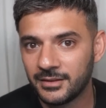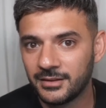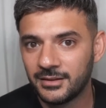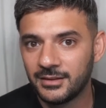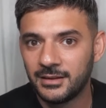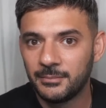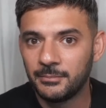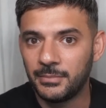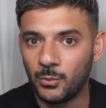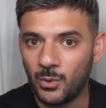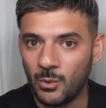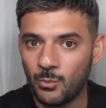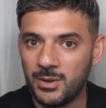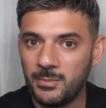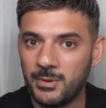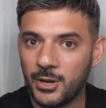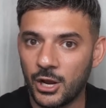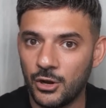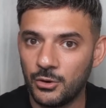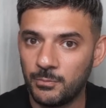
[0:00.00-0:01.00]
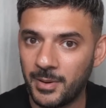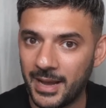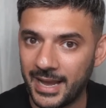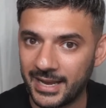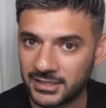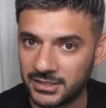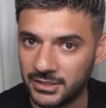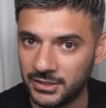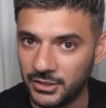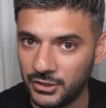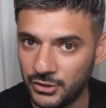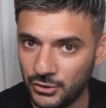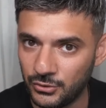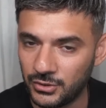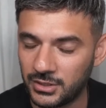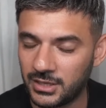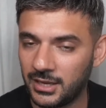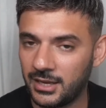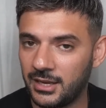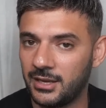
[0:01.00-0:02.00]
But when we go back to the
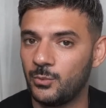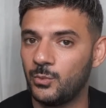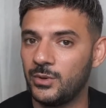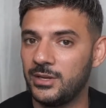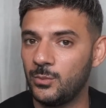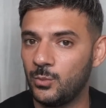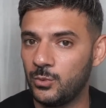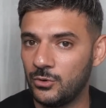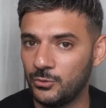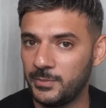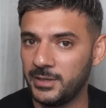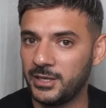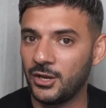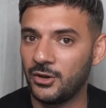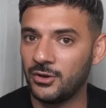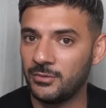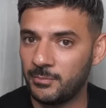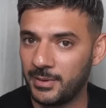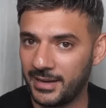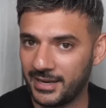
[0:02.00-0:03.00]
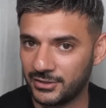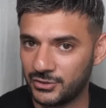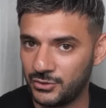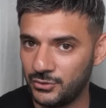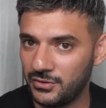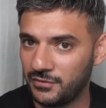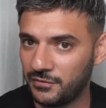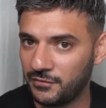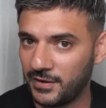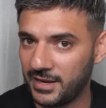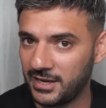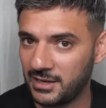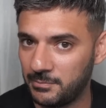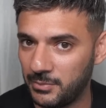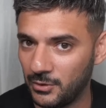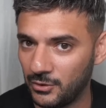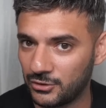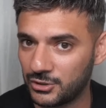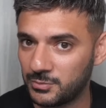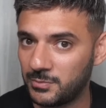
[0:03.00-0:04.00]
UK, we will be going back to the fake
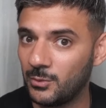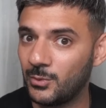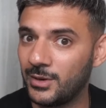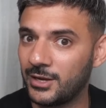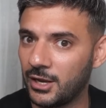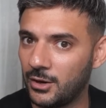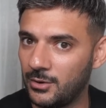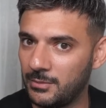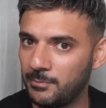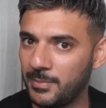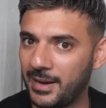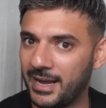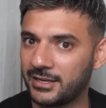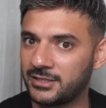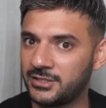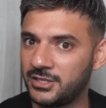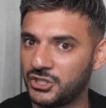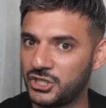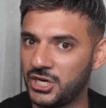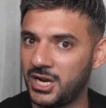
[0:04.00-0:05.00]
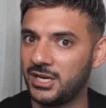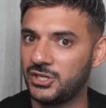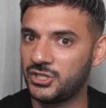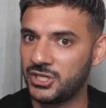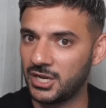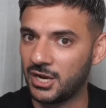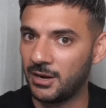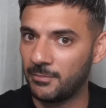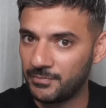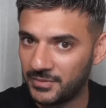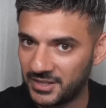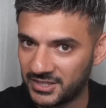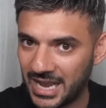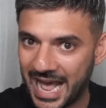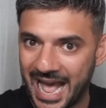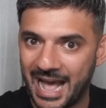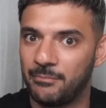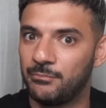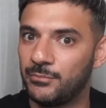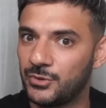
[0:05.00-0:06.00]
books. But we're going back to changing up the
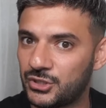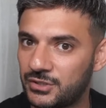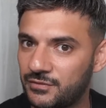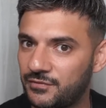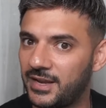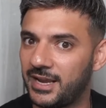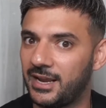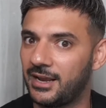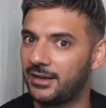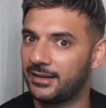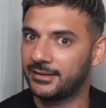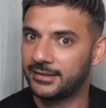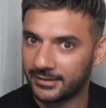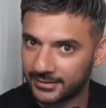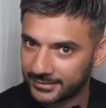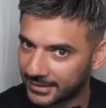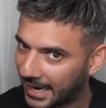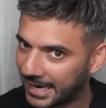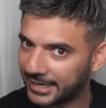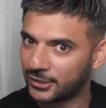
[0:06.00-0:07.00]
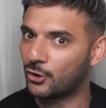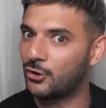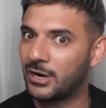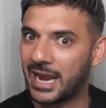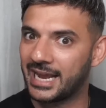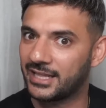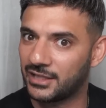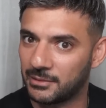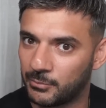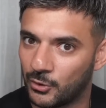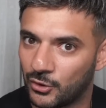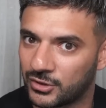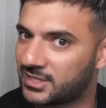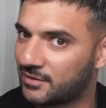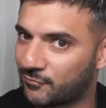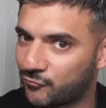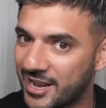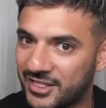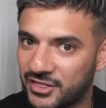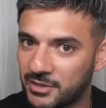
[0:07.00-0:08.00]
atmosphere. I don't like the books. I've
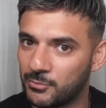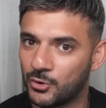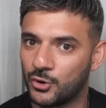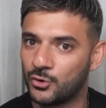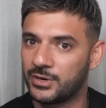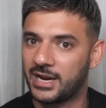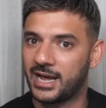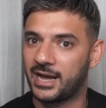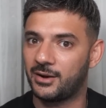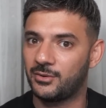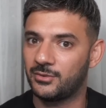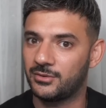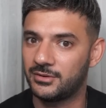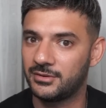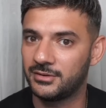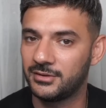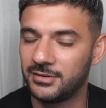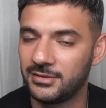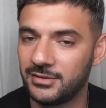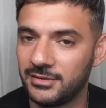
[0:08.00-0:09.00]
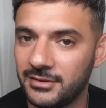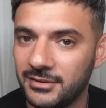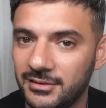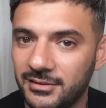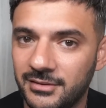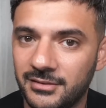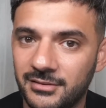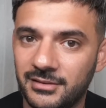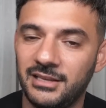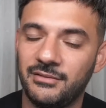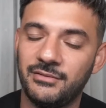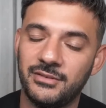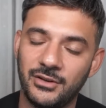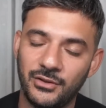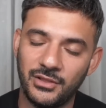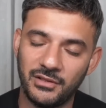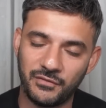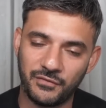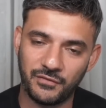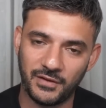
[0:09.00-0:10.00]
read them all now, even though they're
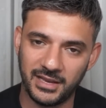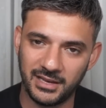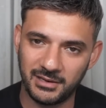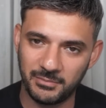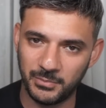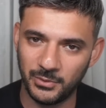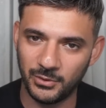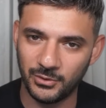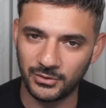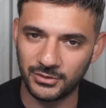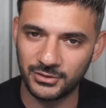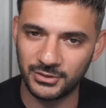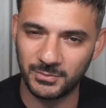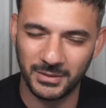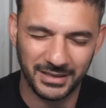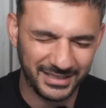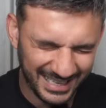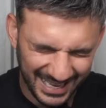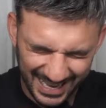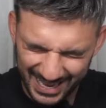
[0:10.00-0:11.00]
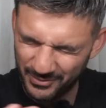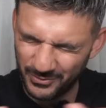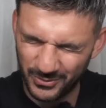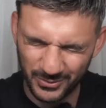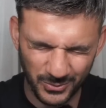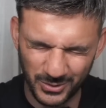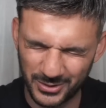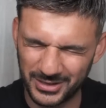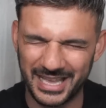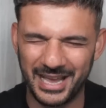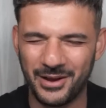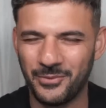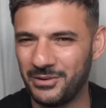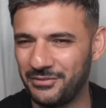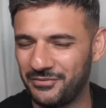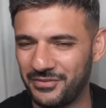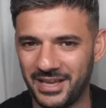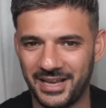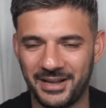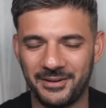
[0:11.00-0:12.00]
fake books. But yeah, we'll get with that.